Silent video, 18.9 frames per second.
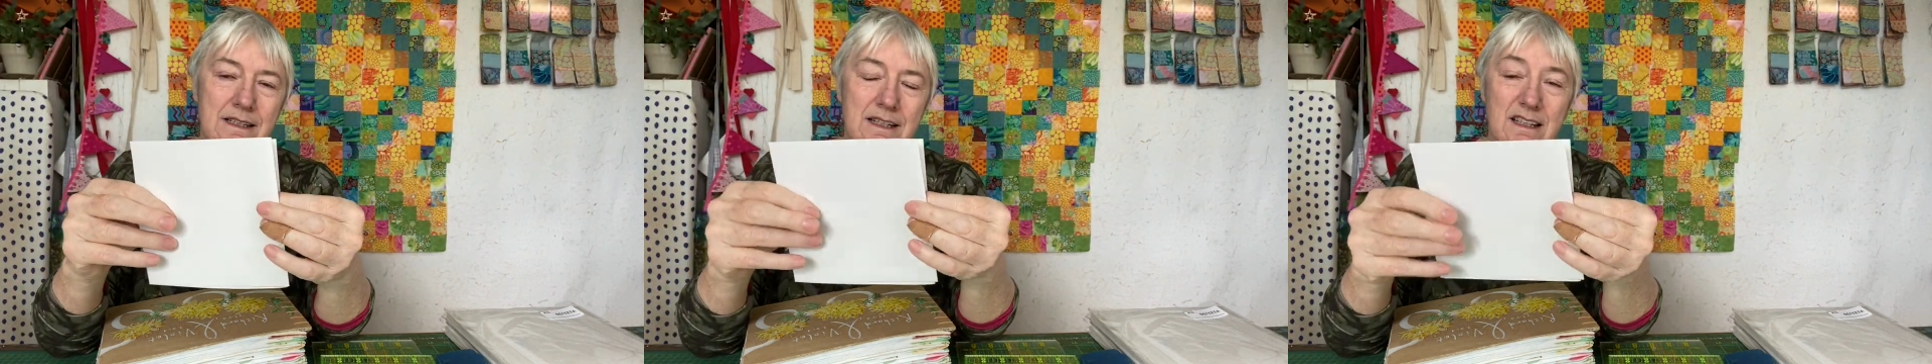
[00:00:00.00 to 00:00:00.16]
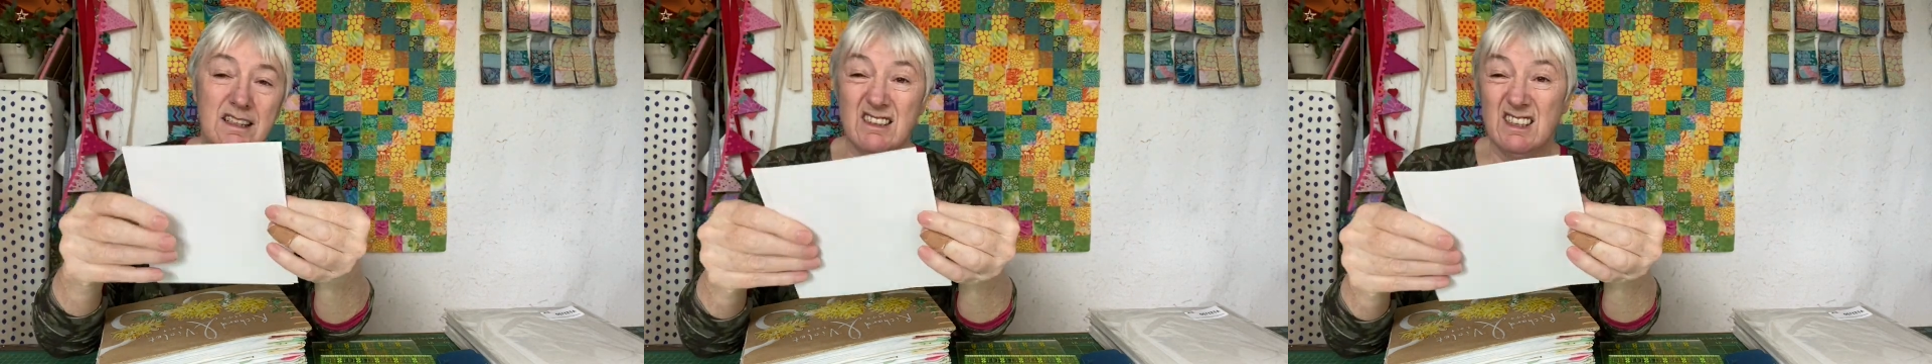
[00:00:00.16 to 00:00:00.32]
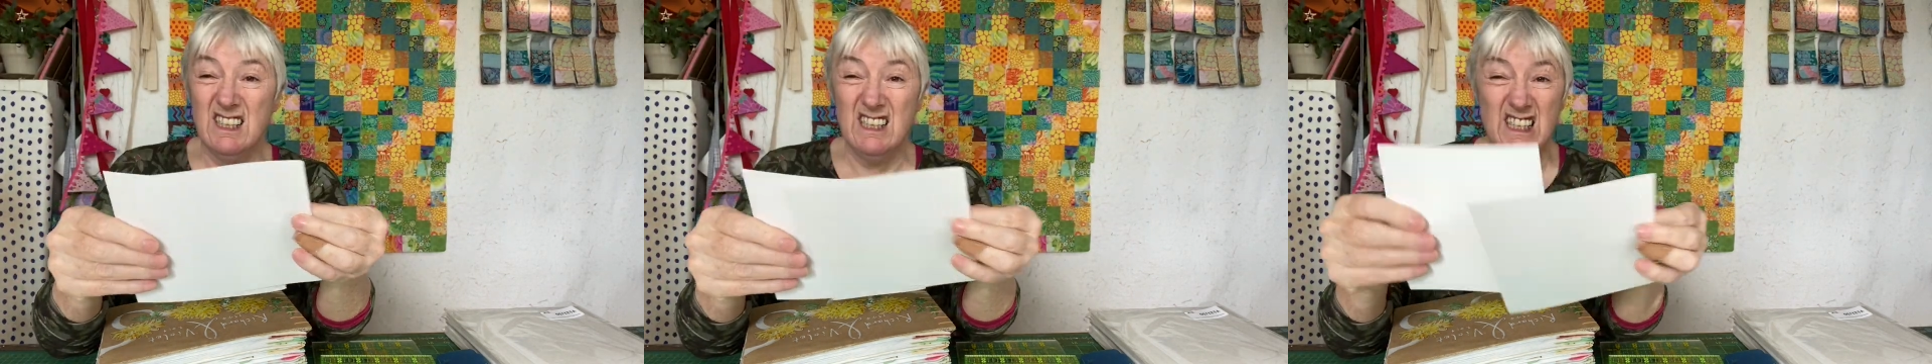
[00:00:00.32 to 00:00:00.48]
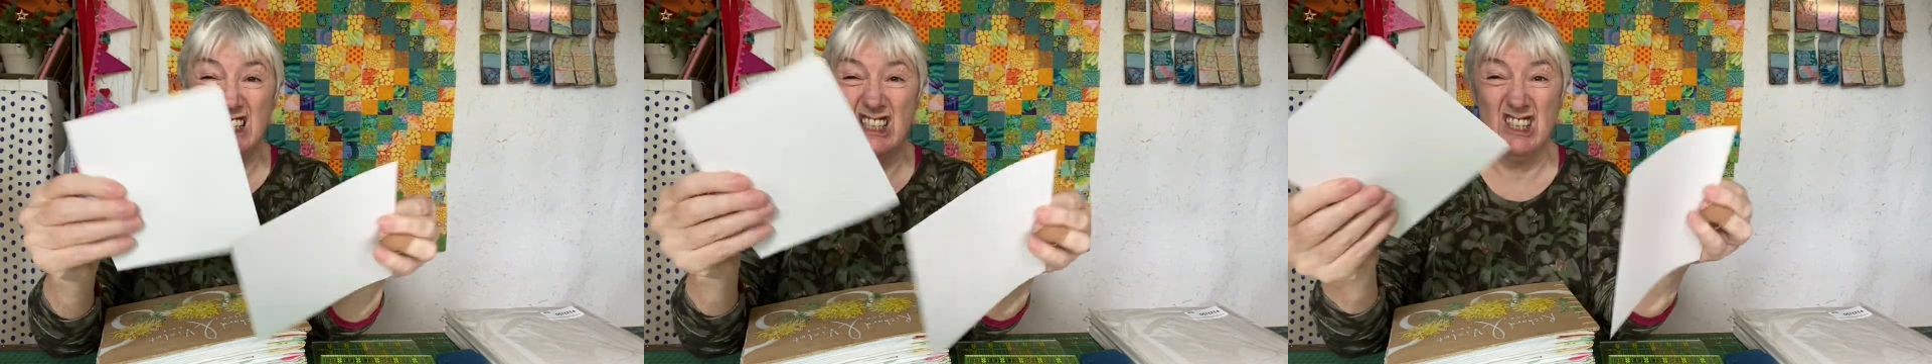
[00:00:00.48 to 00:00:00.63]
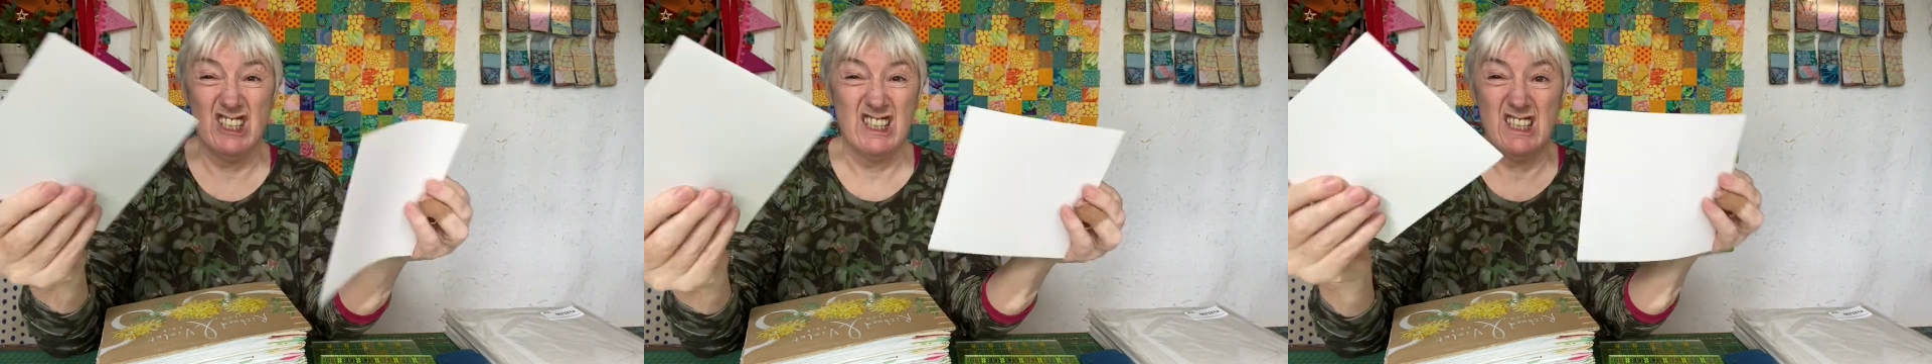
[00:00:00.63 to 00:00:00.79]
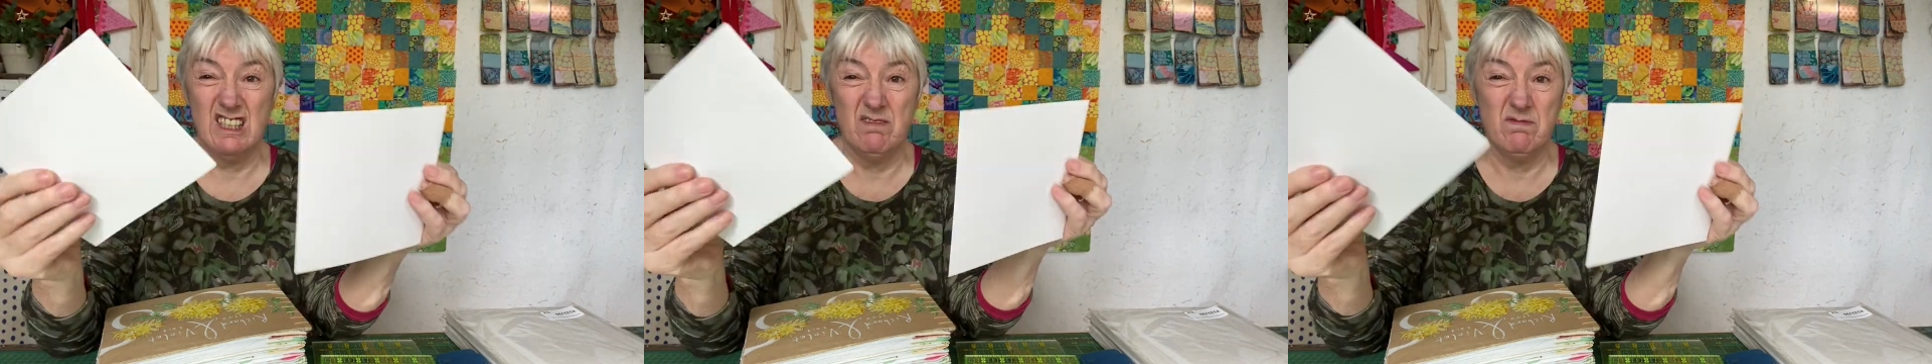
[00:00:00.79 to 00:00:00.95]
because this is
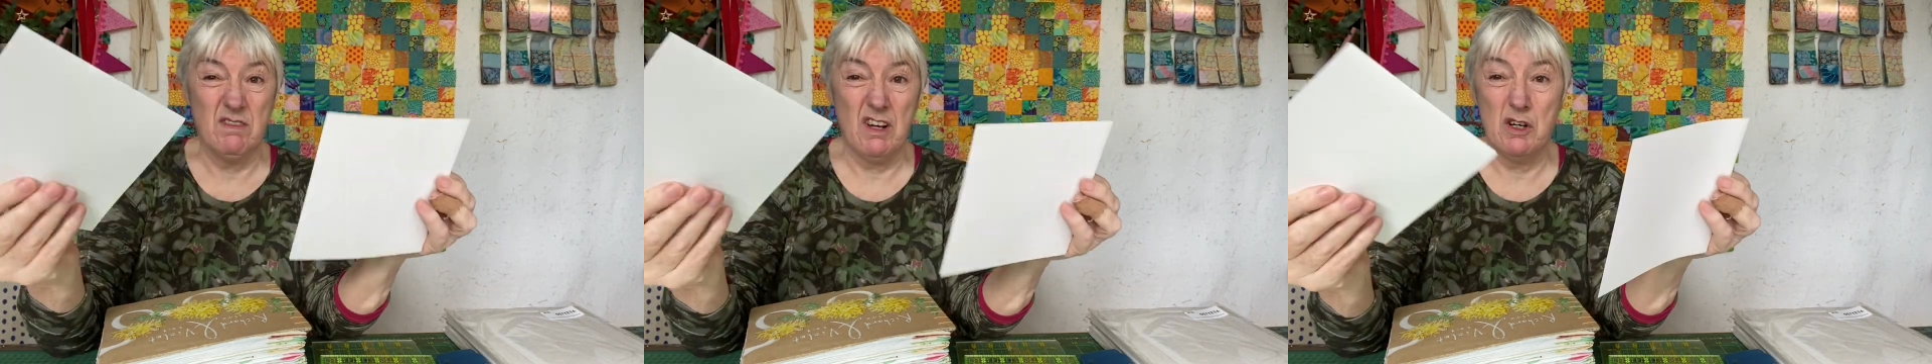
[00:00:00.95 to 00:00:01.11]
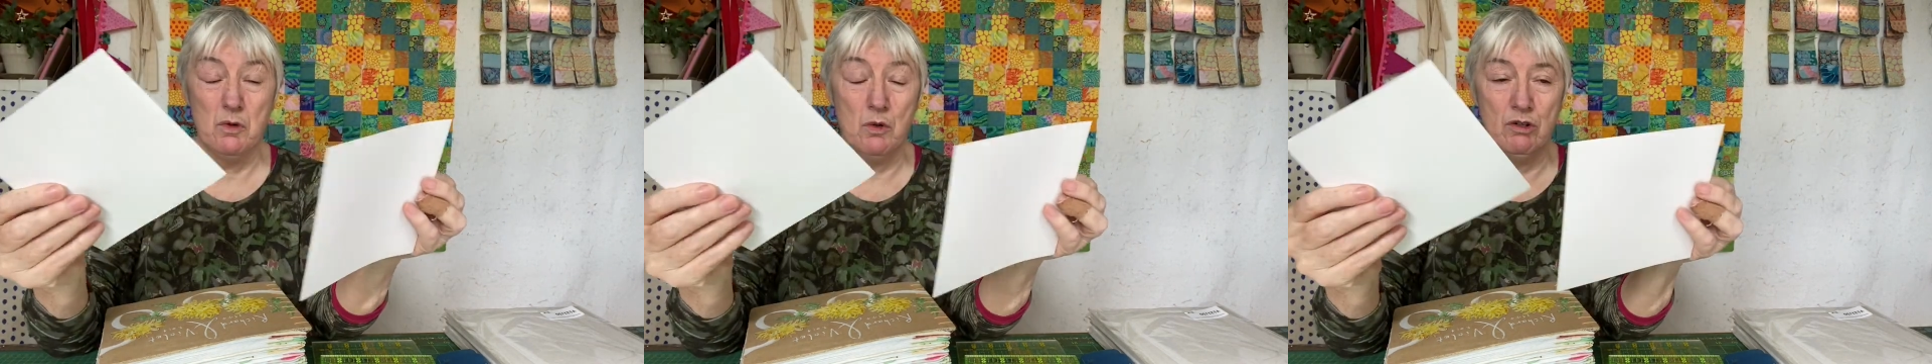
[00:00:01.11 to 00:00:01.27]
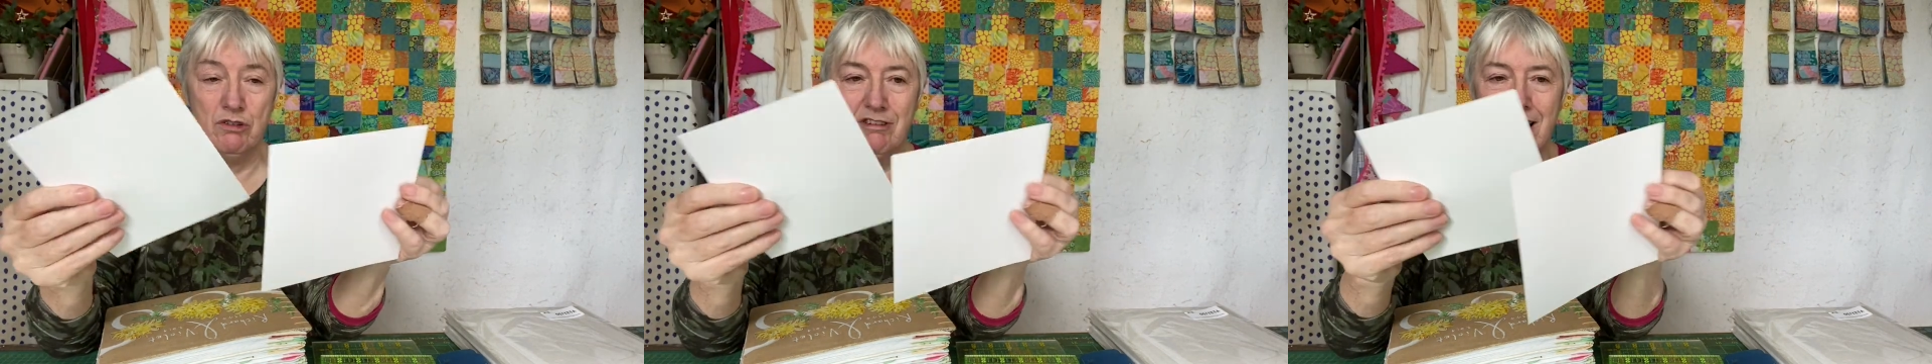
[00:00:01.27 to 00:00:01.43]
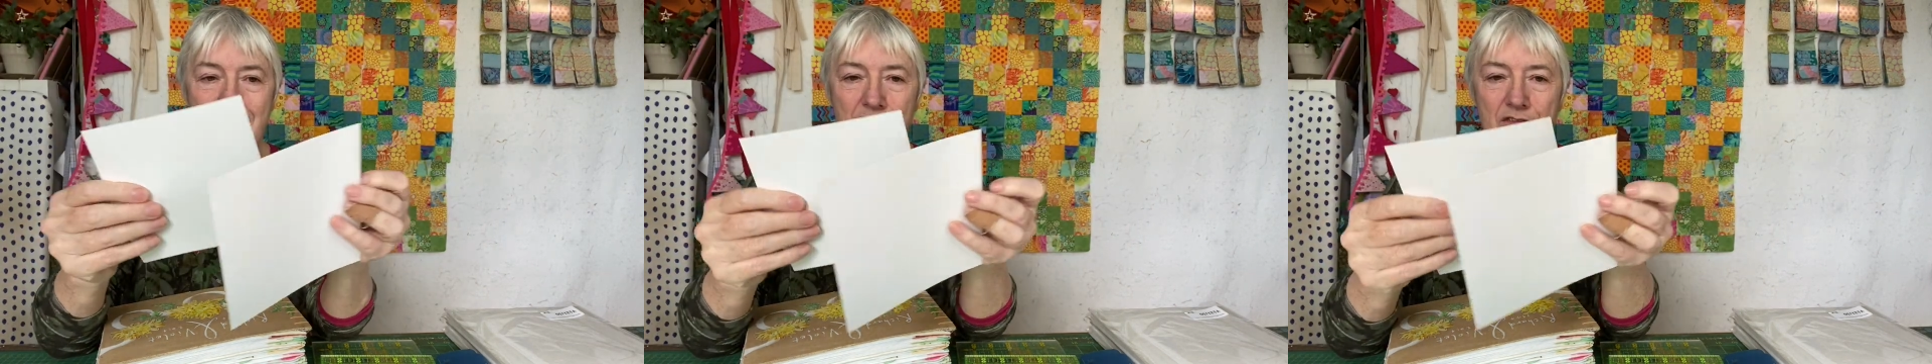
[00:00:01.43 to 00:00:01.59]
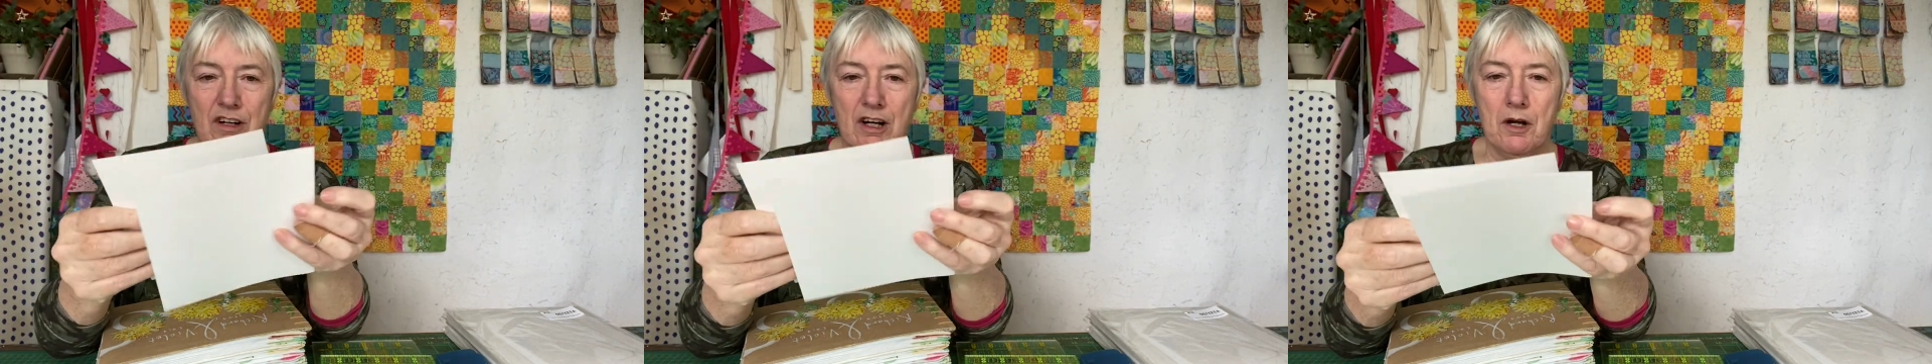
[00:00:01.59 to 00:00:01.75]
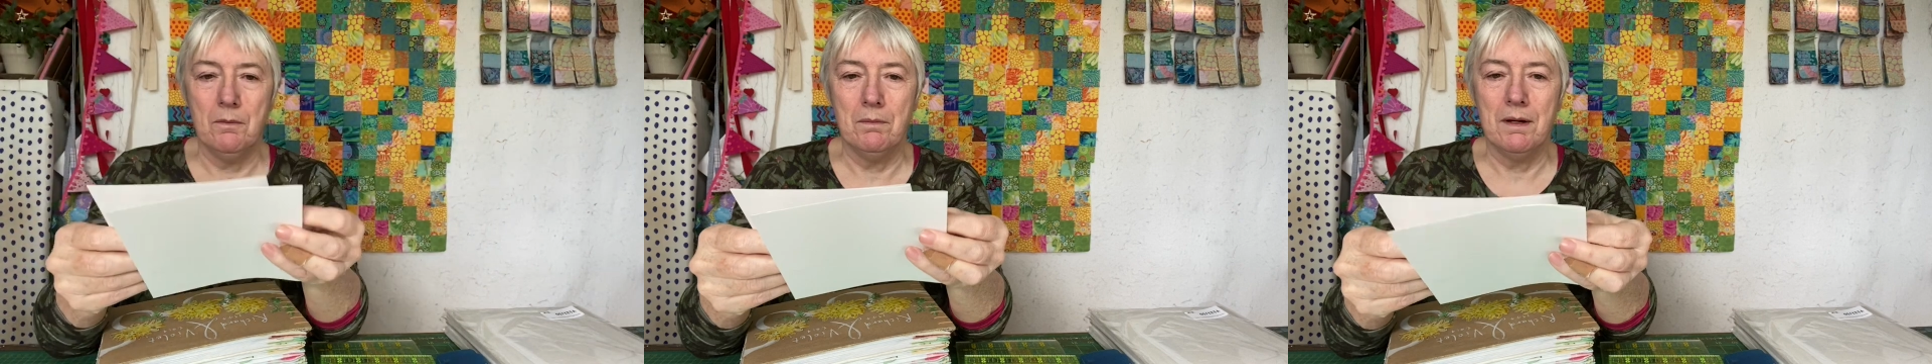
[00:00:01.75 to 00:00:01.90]
just an ordinary
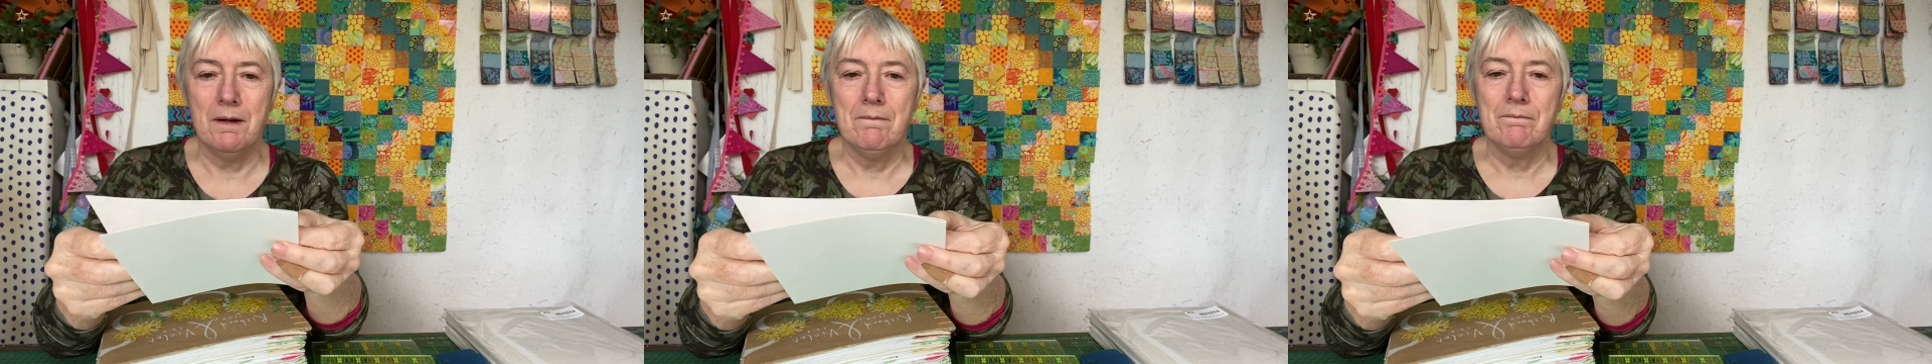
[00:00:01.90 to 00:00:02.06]
envelope.